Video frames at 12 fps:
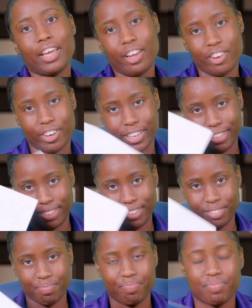Here it
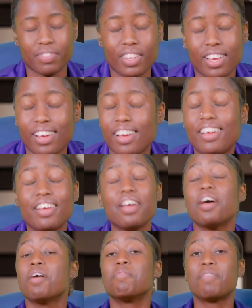is.
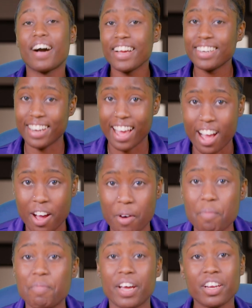By
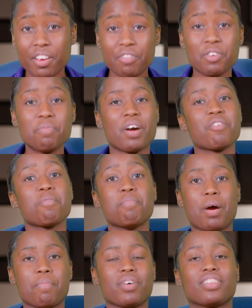now, many of you might
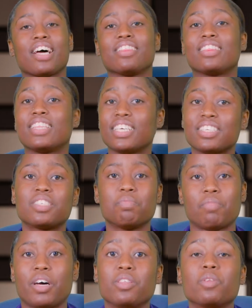remember that
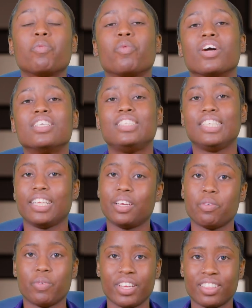this month we're
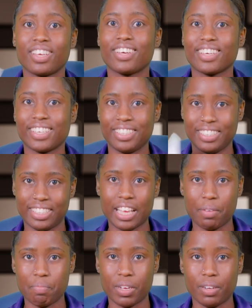dealing with
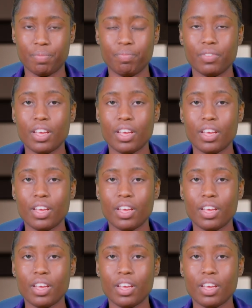contentment.